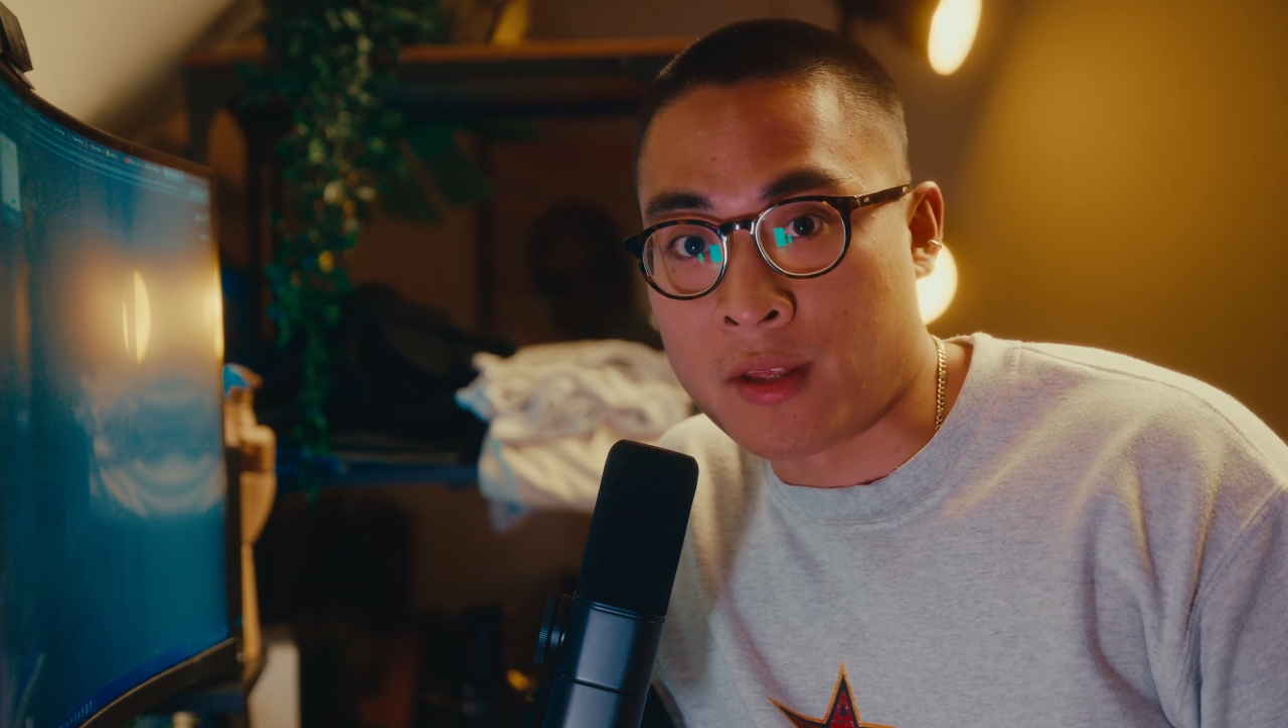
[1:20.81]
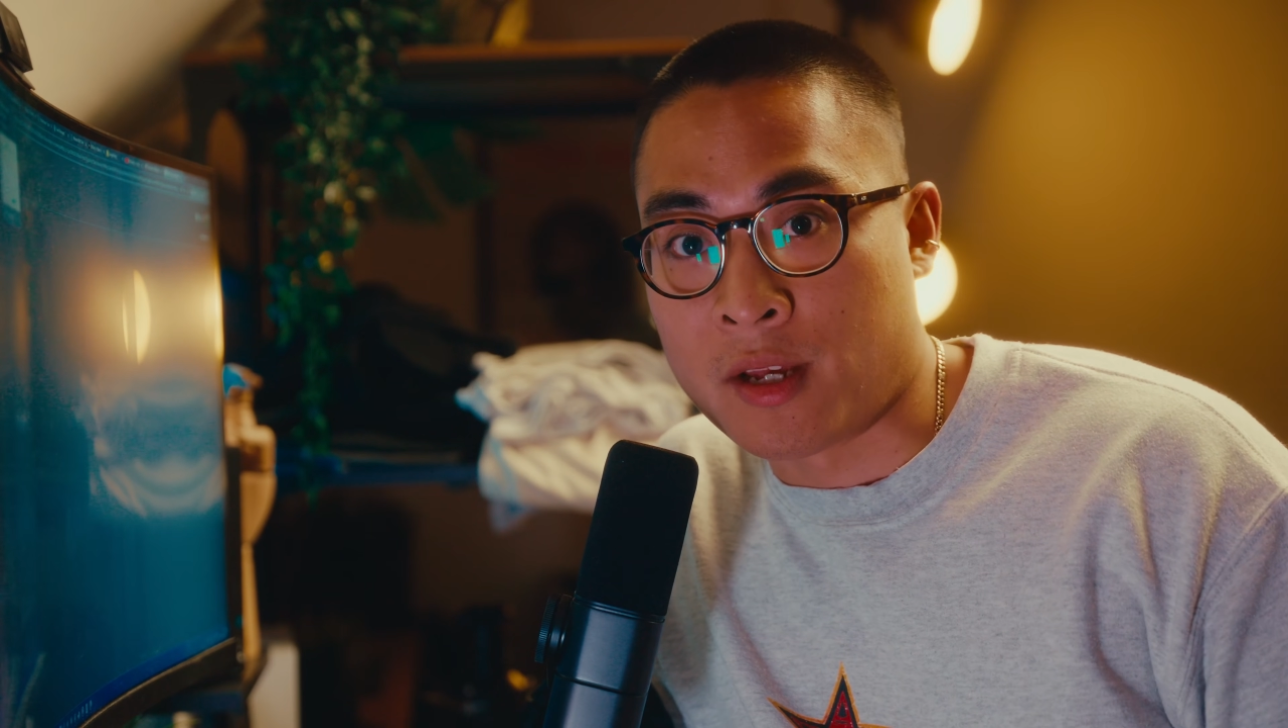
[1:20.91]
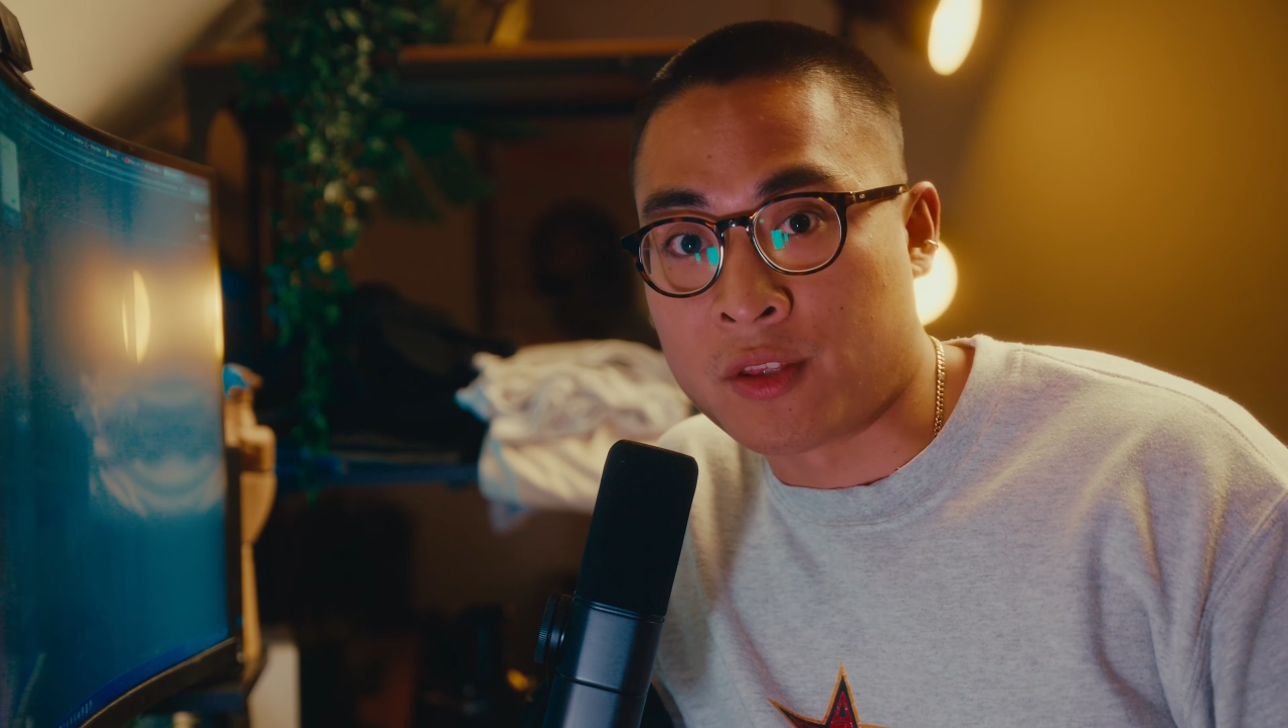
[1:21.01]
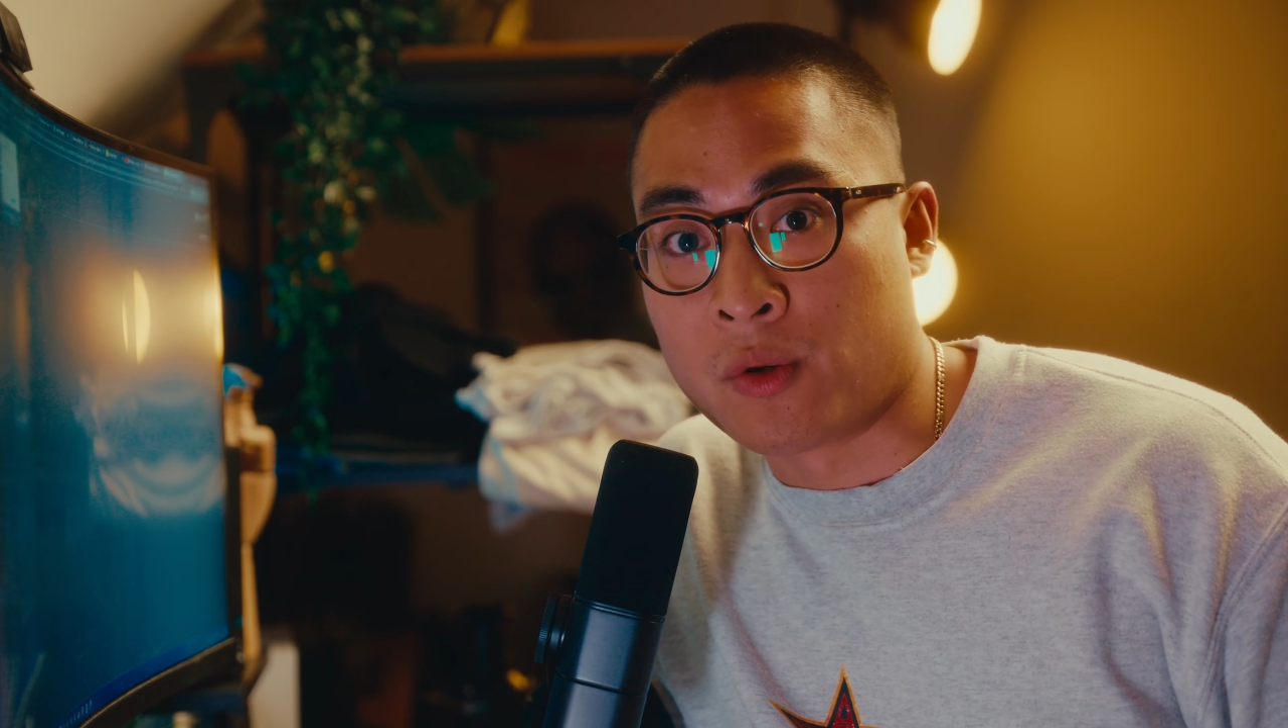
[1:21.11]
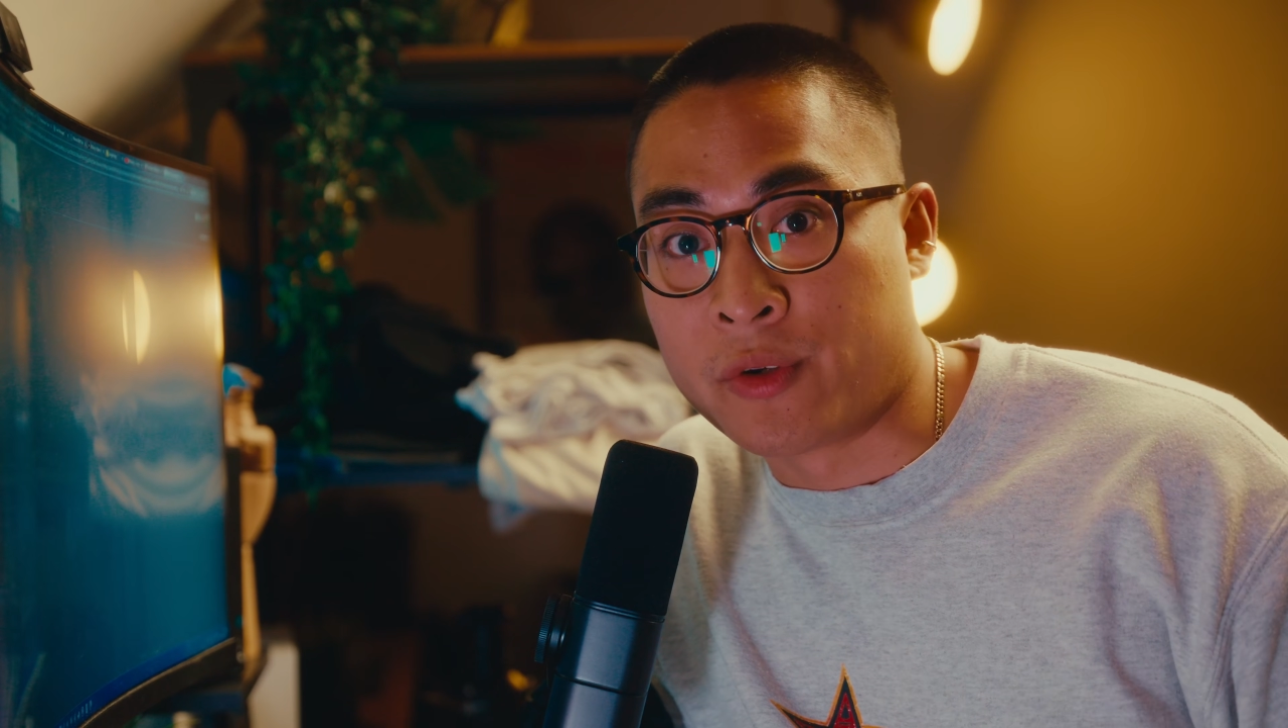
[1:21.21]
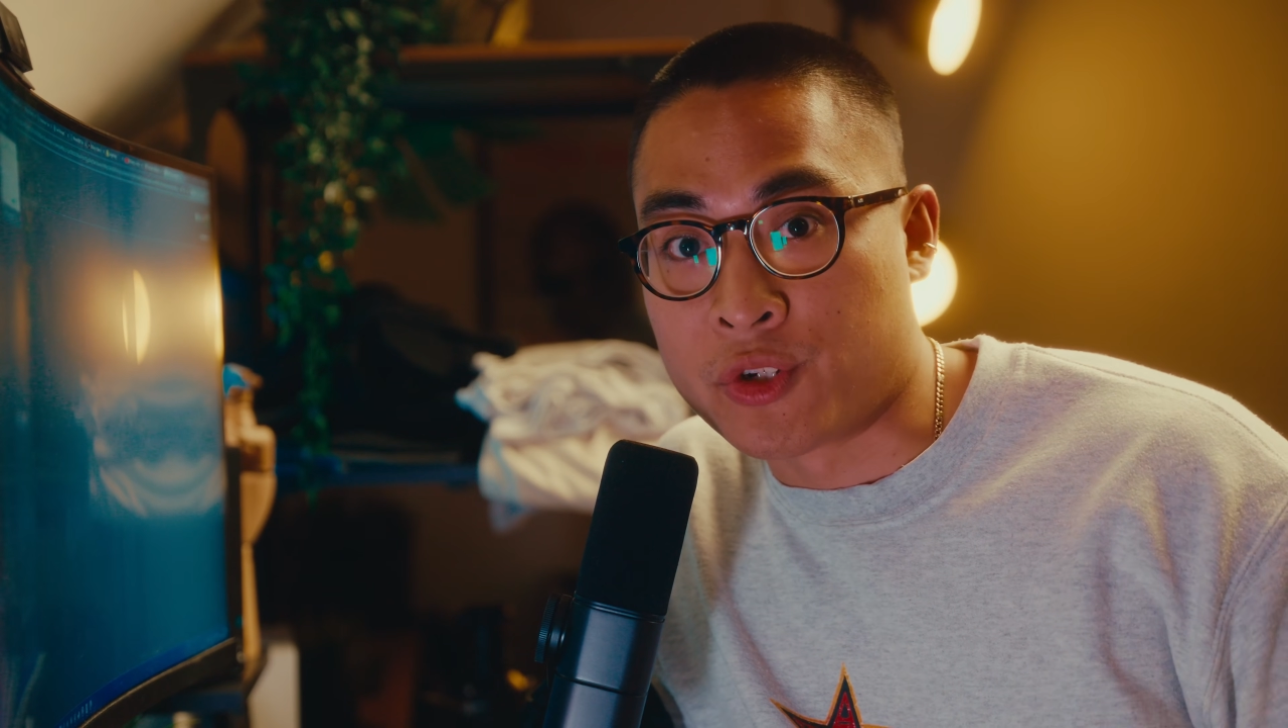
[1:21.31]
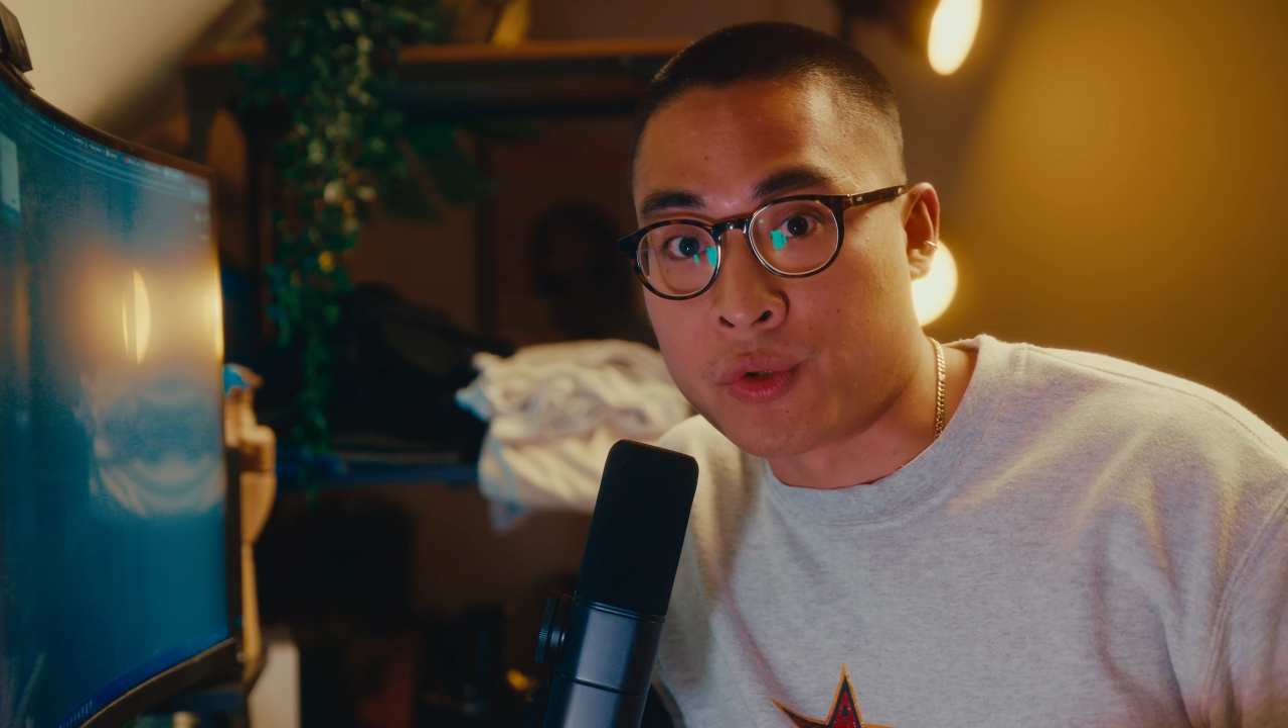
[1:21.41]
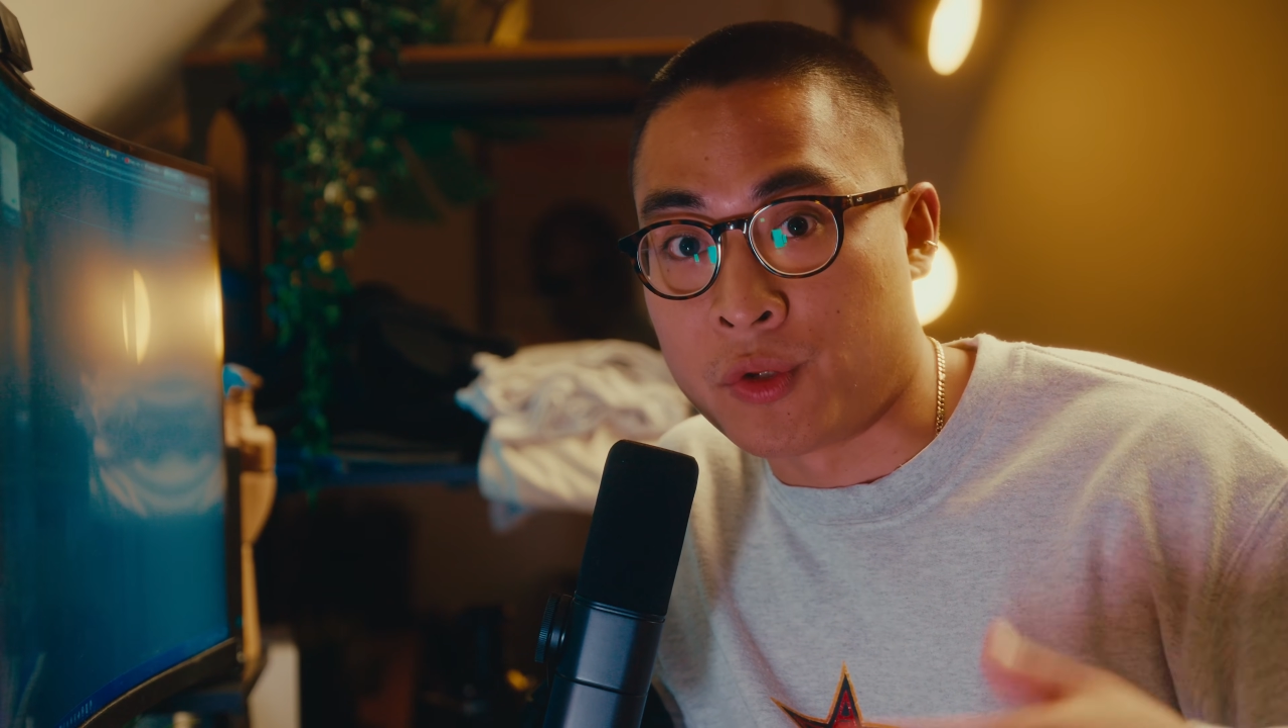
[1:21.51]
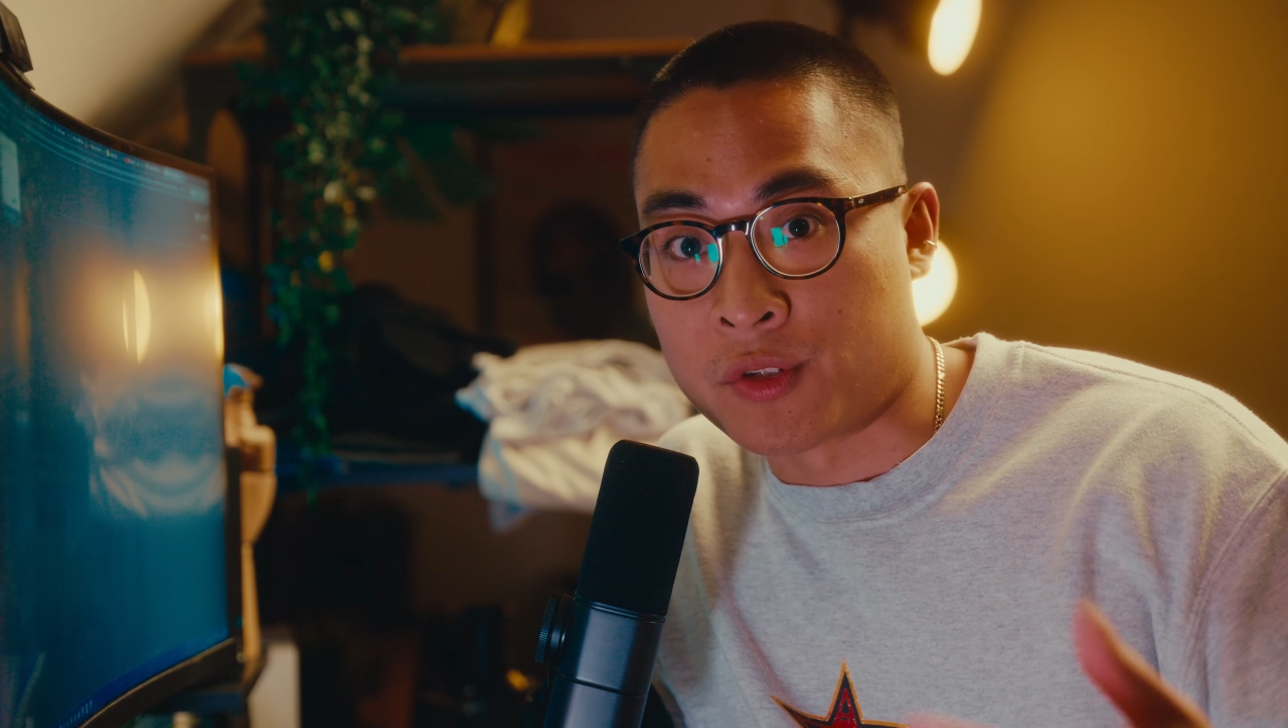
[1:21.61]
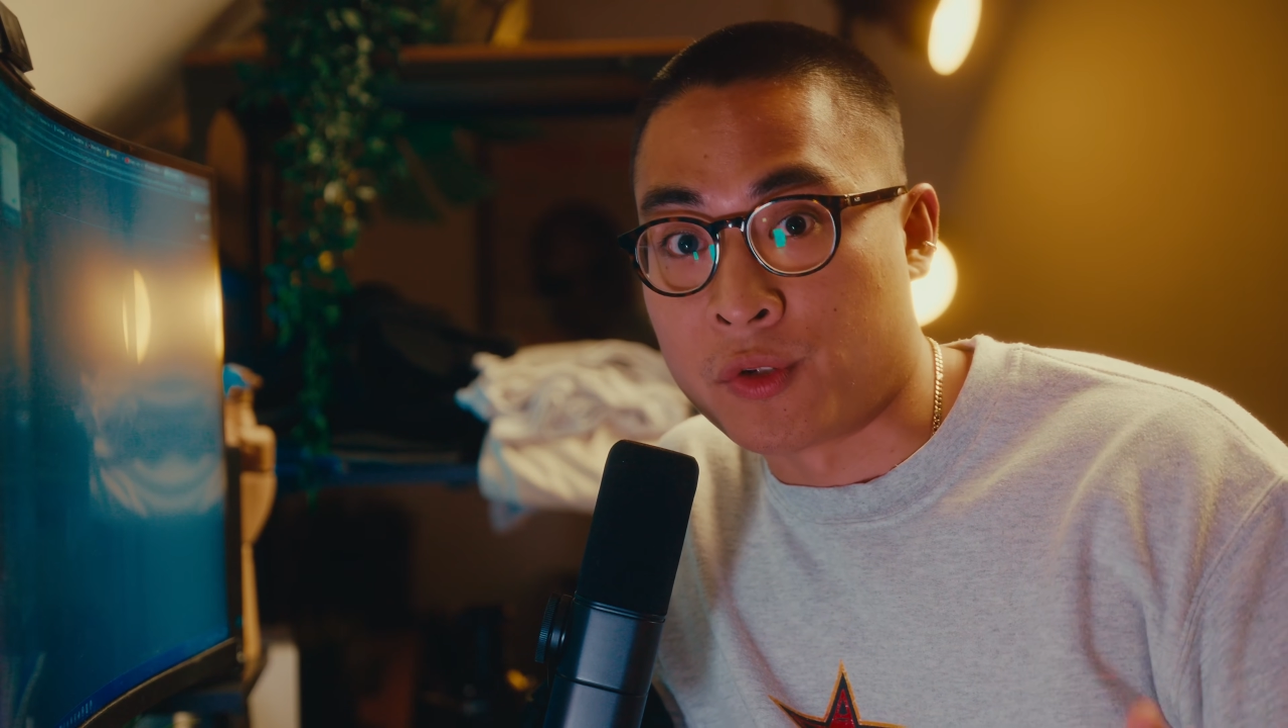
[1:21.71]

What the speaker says: that the original user